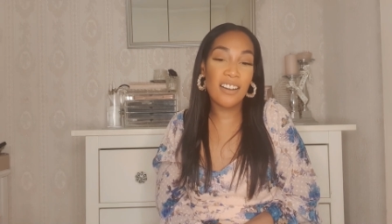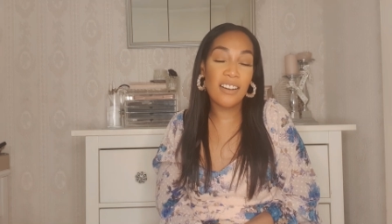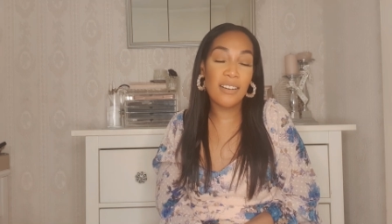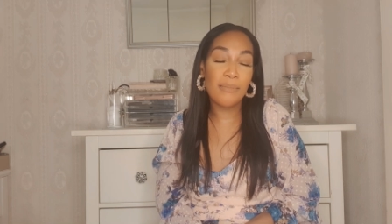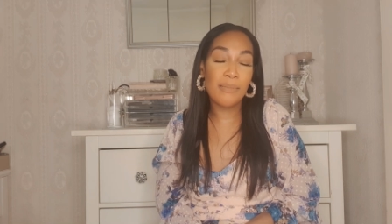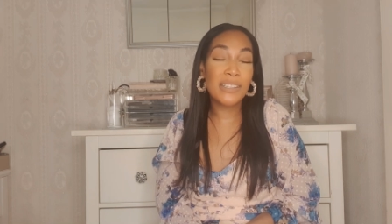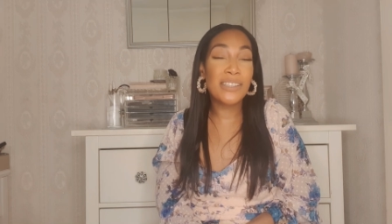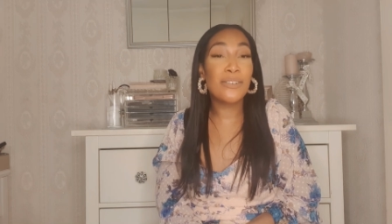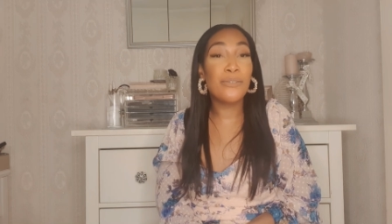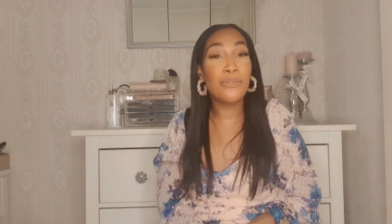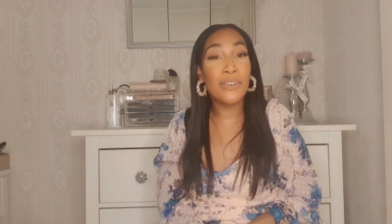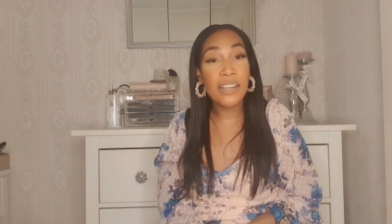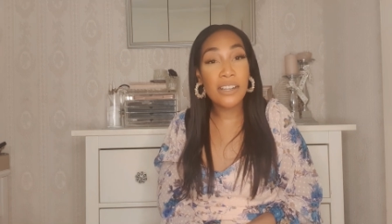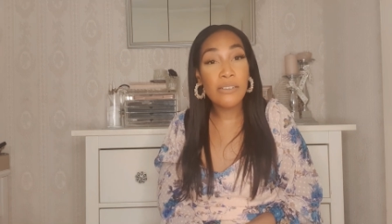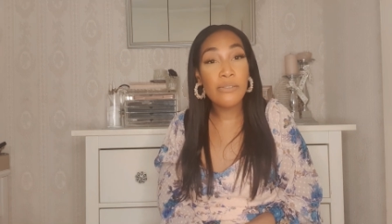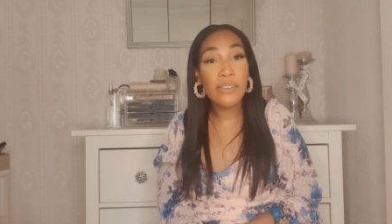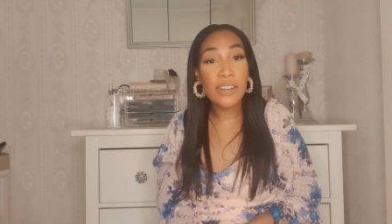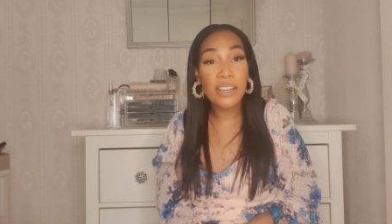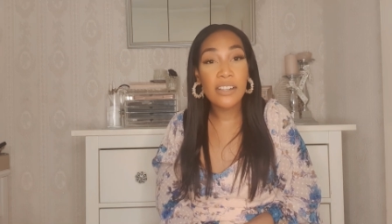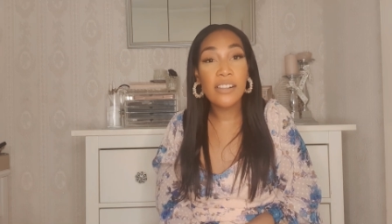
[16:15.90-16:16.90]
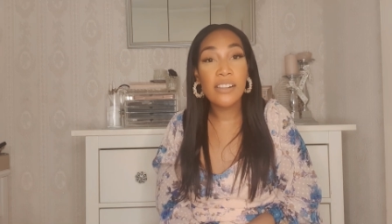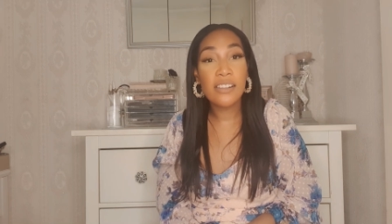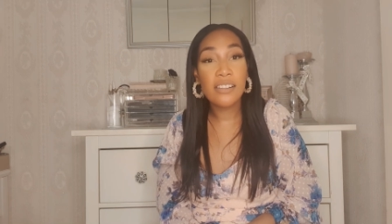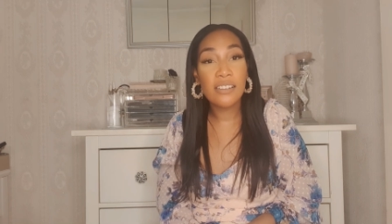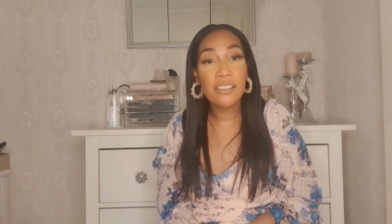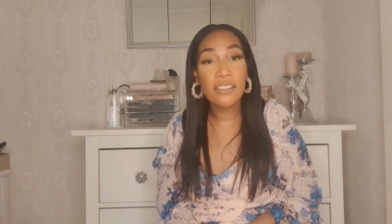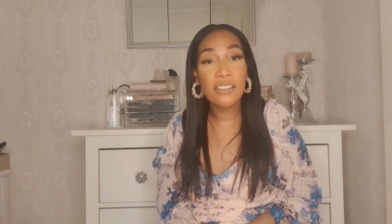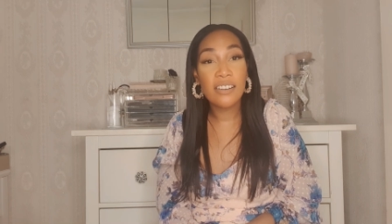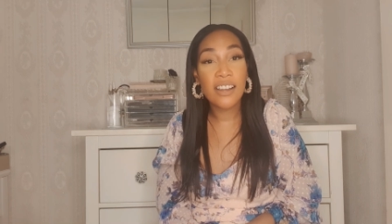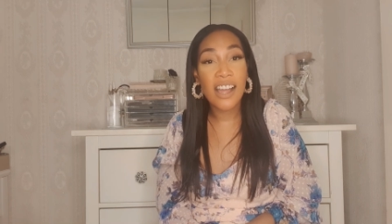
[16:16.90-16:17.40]
but the
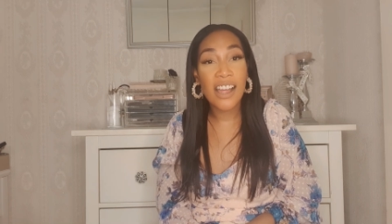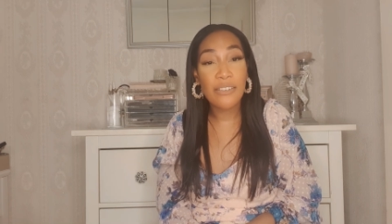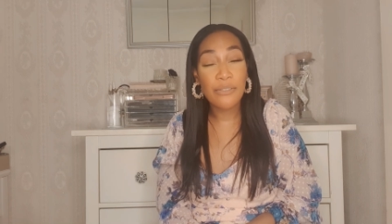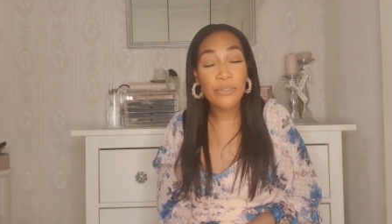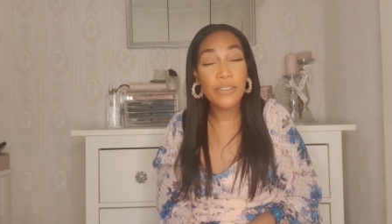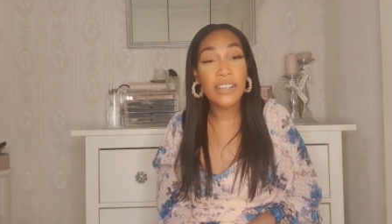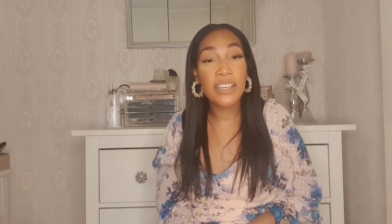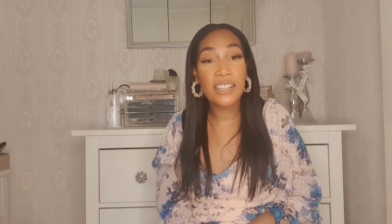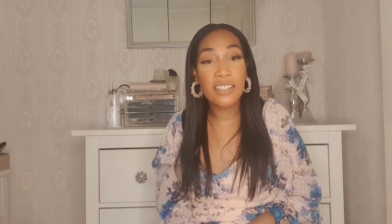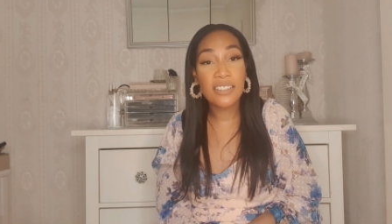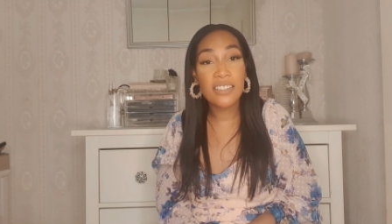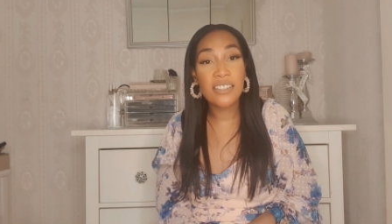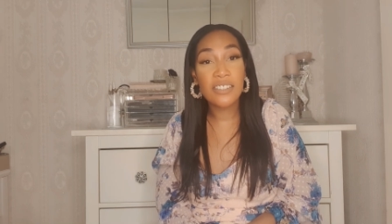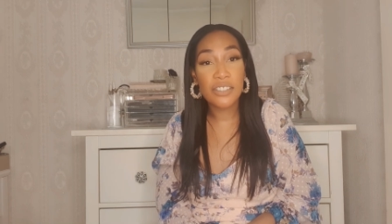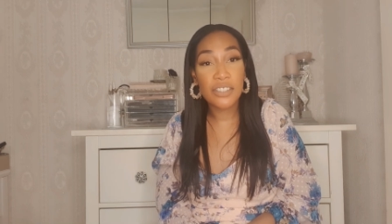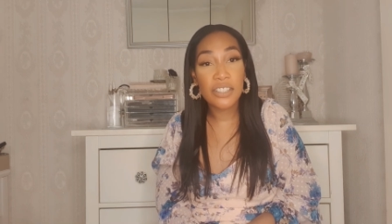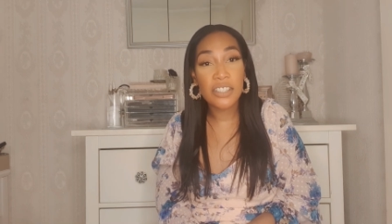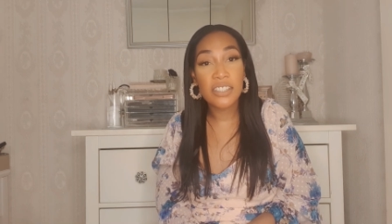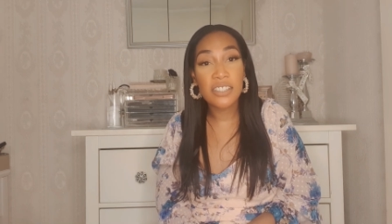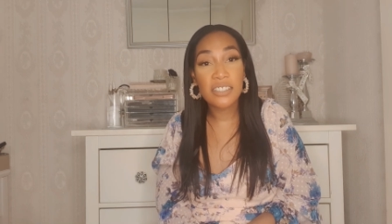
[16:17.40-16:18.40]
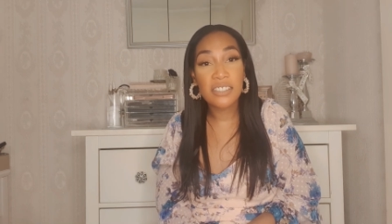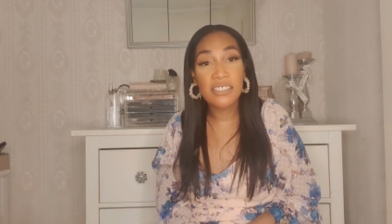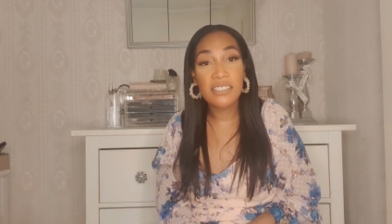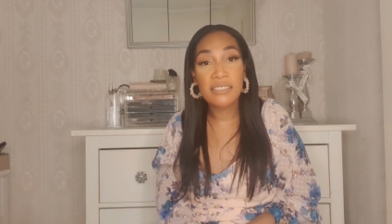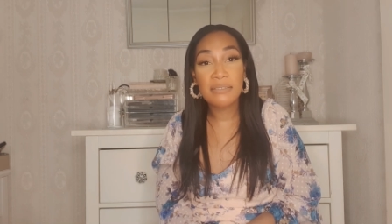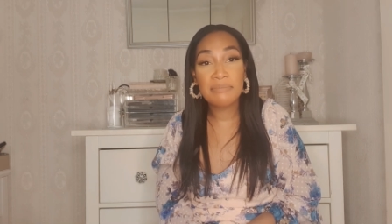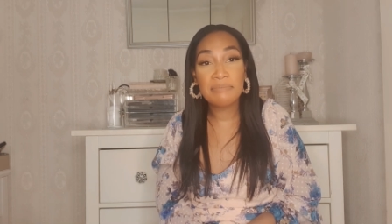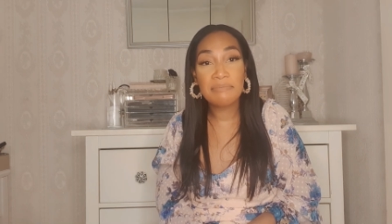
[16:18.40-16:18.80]
real African dishes,